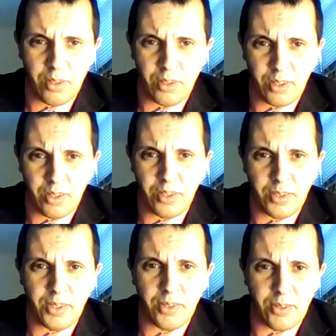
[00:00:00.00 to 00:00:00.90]
and
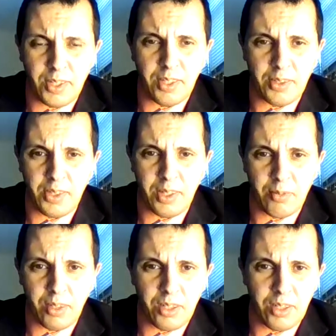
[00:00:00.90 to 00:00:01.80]
this is the second
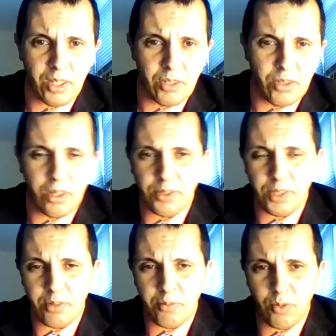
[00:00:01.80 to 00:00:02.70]
time that their national
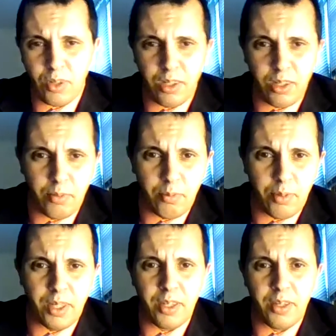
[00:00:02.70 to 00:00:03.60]
team will
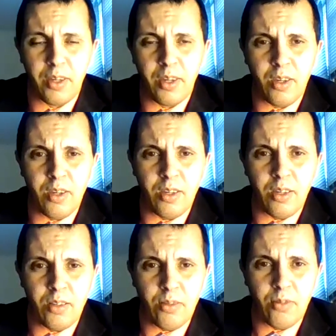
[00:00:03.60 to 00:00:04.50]
play
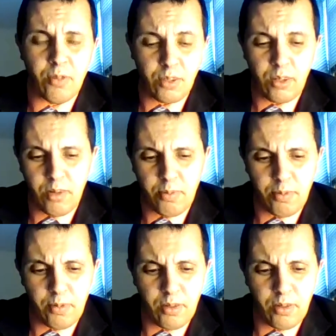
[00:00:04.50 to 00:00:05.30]
in the World Cup.